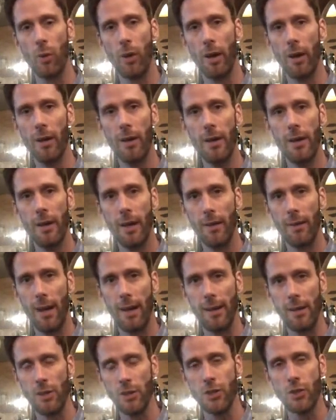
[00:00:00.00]
where a
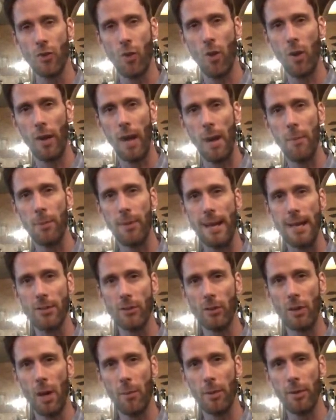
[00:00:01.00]
lot of your strong IPAs
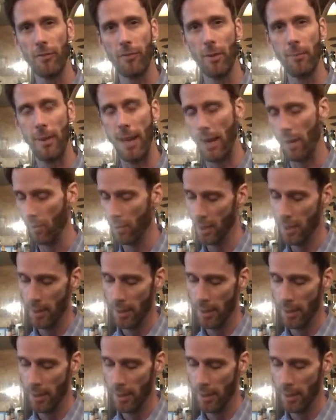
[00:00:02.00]
are coming from now.